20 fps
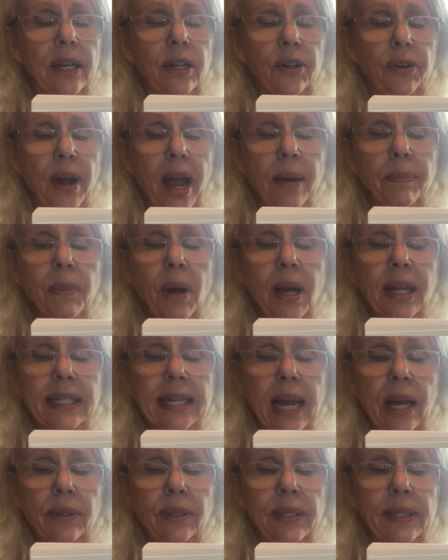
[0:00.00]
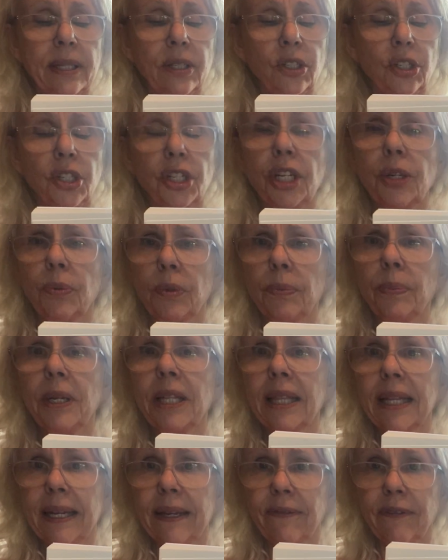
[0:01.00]
Grandma announced that she would be
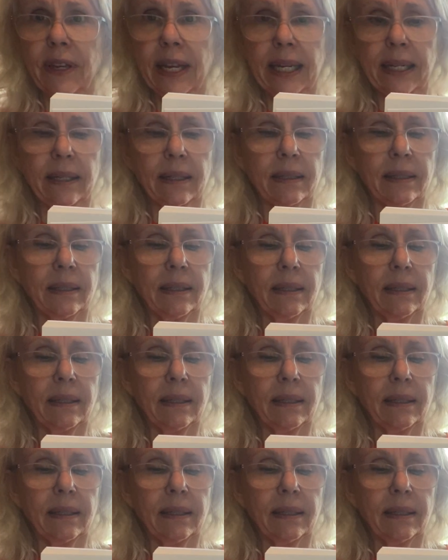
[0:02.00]
leaving.